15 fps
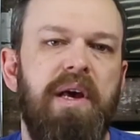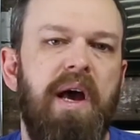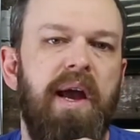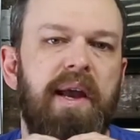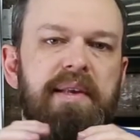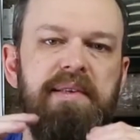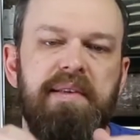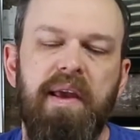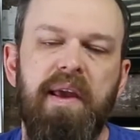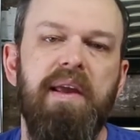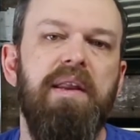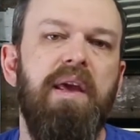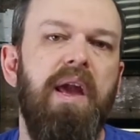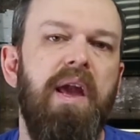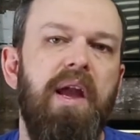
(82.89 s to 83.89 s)
I stay
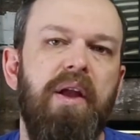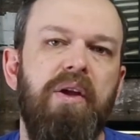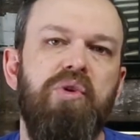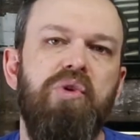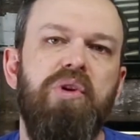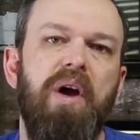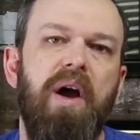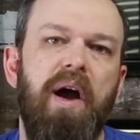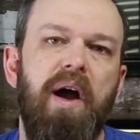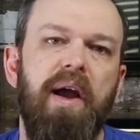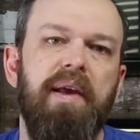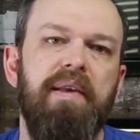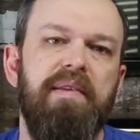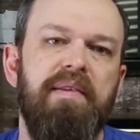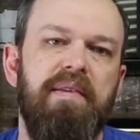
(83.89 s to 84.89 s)
engaged.
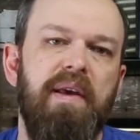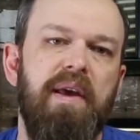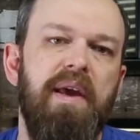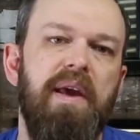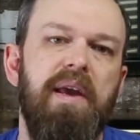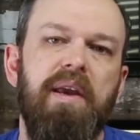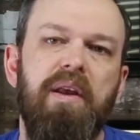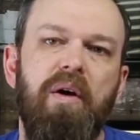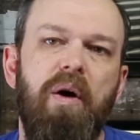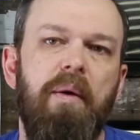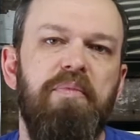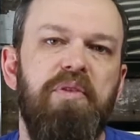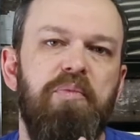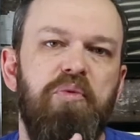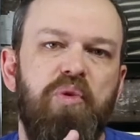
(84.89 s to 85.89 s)

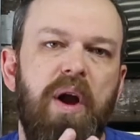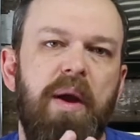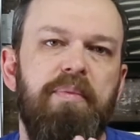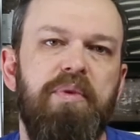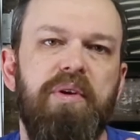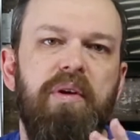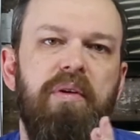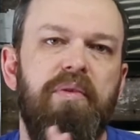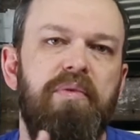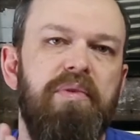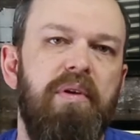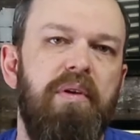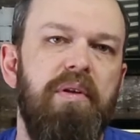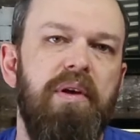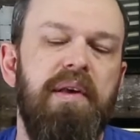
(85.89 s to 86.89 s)
I'm subscribed to your
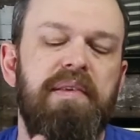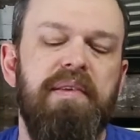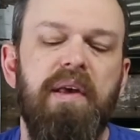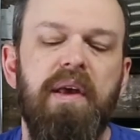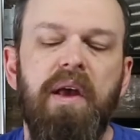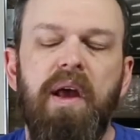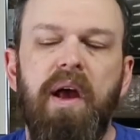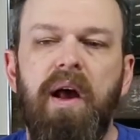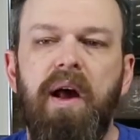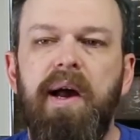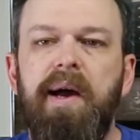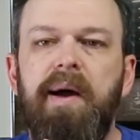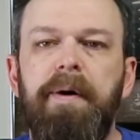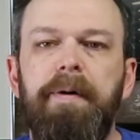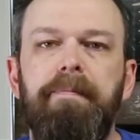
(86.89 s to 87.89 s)
newsletter list.
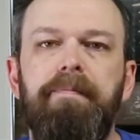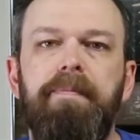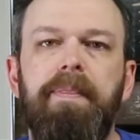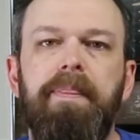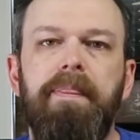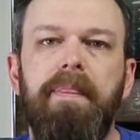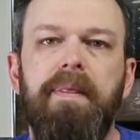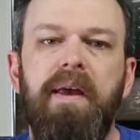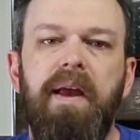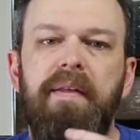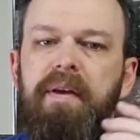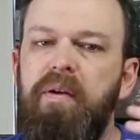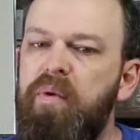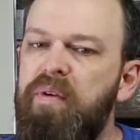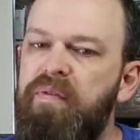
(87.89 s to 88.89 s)

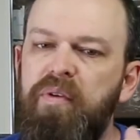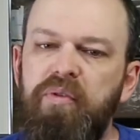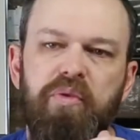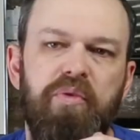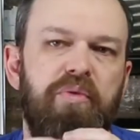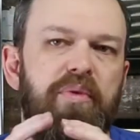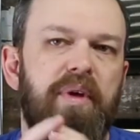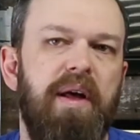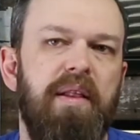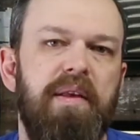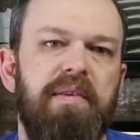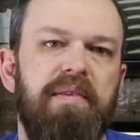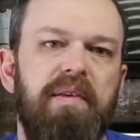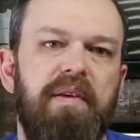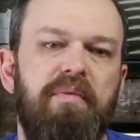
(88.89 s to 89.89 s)
And then we filter through that
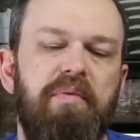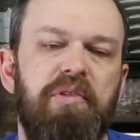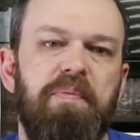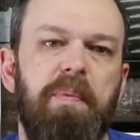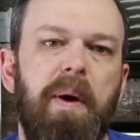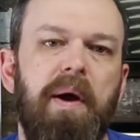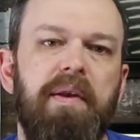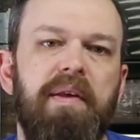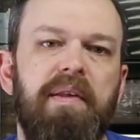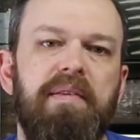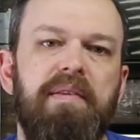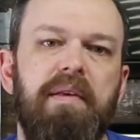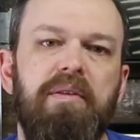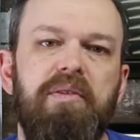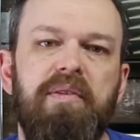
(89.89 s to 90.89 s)
list of
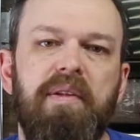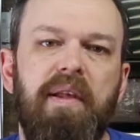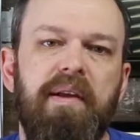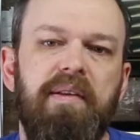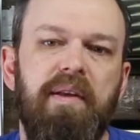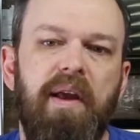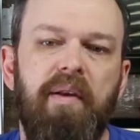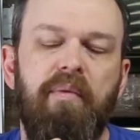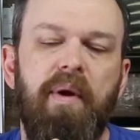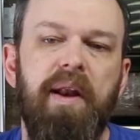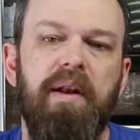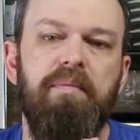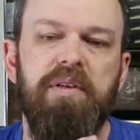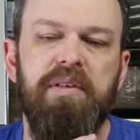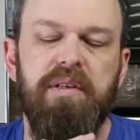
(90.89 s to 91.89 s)
respondents and
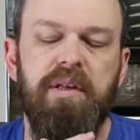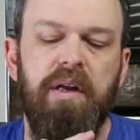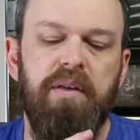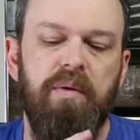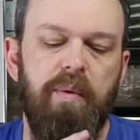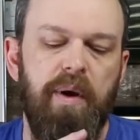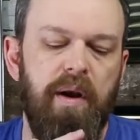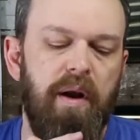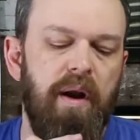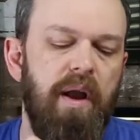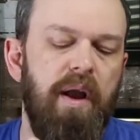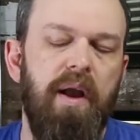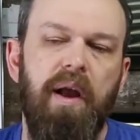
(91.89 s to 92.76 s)
randomly select a winner.